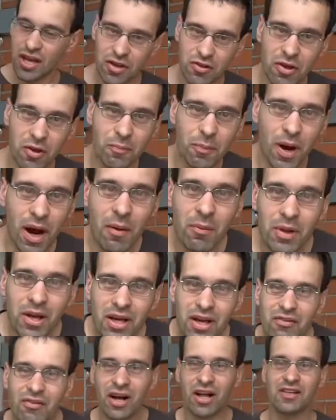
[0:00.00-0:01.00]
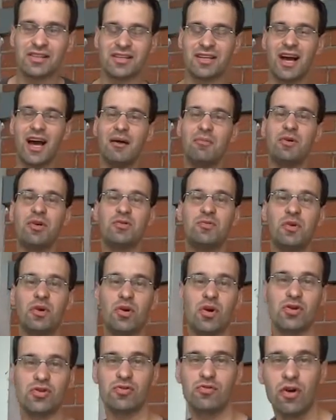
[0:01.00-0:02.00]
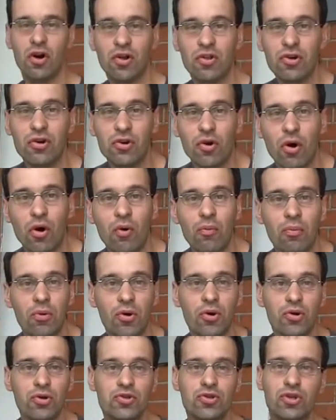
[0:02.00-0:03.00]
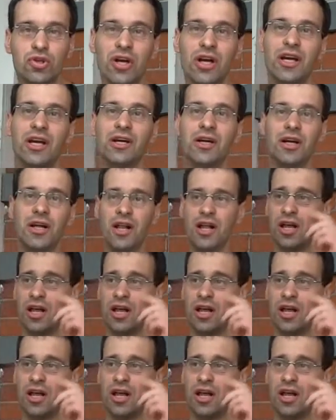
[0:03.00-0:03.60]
you probably have Alzheimer's because of all the homebrew you drink.